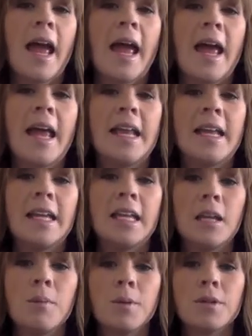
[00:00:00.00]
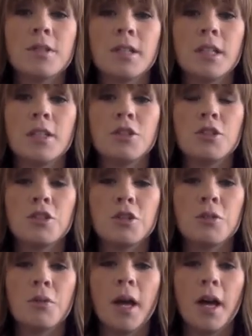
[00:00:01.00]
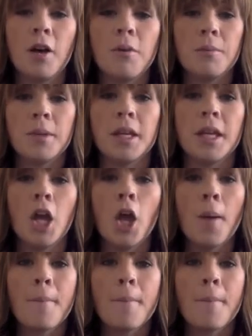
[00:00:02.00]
And he proceeds to help me